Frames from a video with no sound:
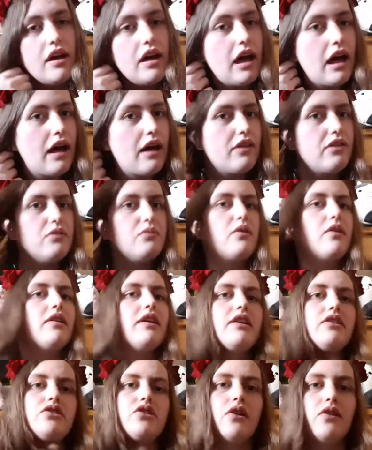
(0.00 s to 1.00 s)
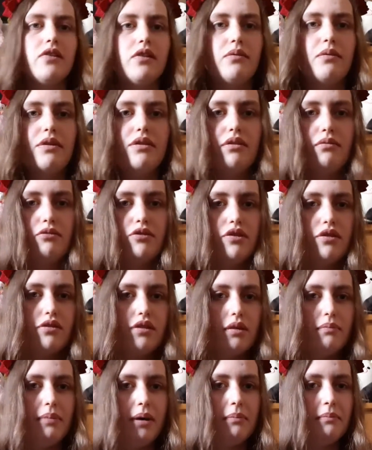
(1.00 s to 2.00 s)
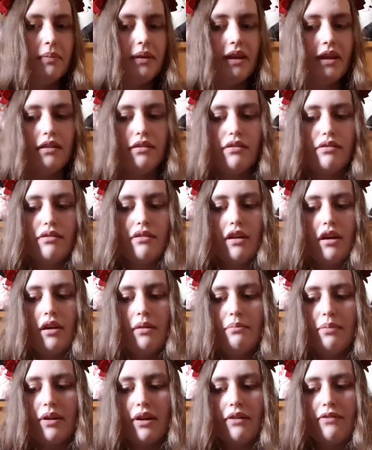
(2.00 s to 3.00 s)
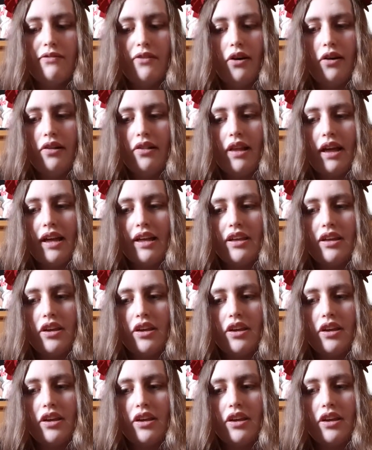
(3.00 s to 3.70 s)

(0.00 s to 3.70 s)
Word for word: Uh, there were like chocolate ones that were just like pumpkins, but I thought like